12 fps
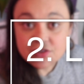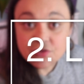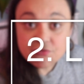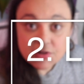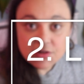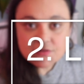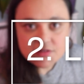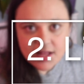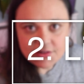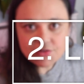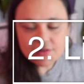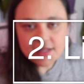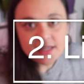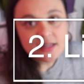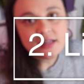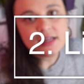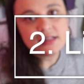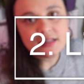grows actually
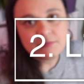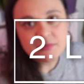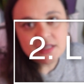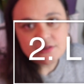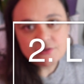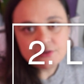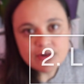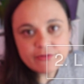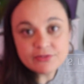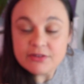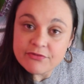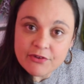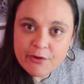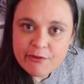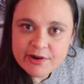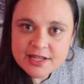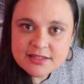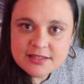in the middle of the
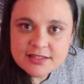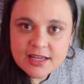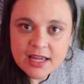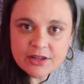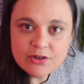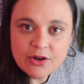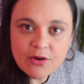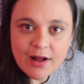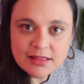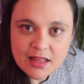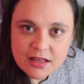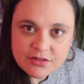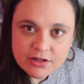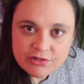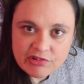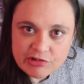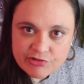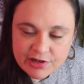forest, you know, attached
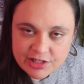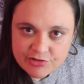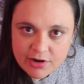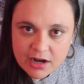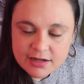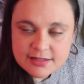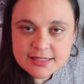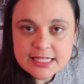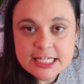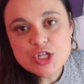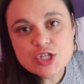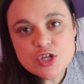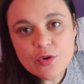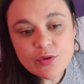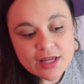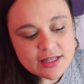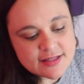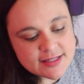to tree trunks. So
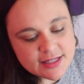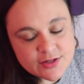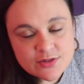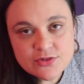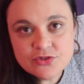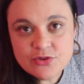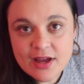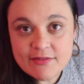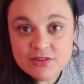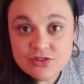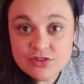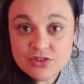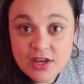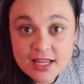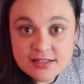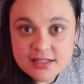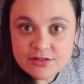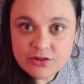it's used to have a
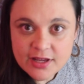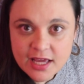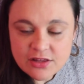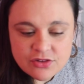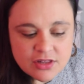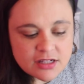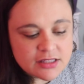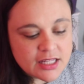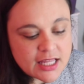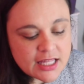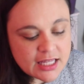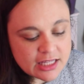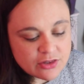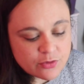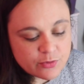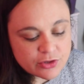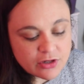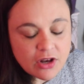shaded location. It
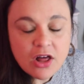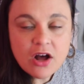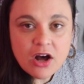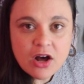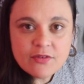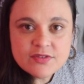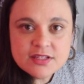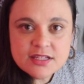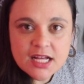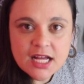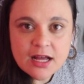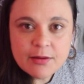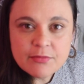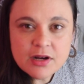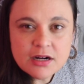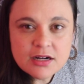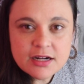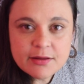would love some
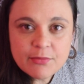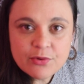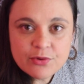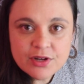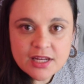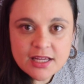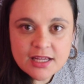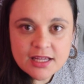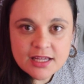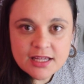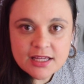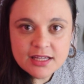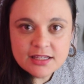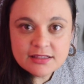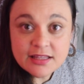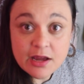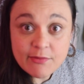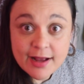early morning
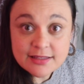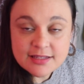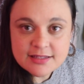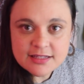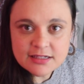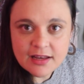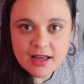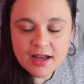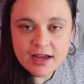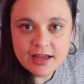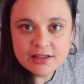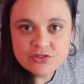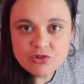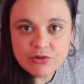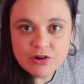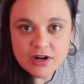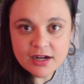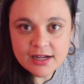direct sunlight
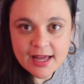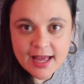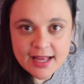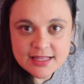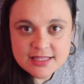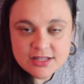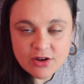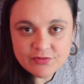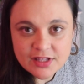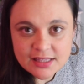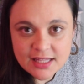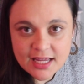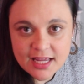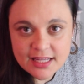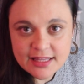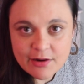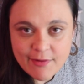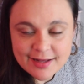or end of the day
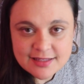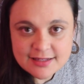direct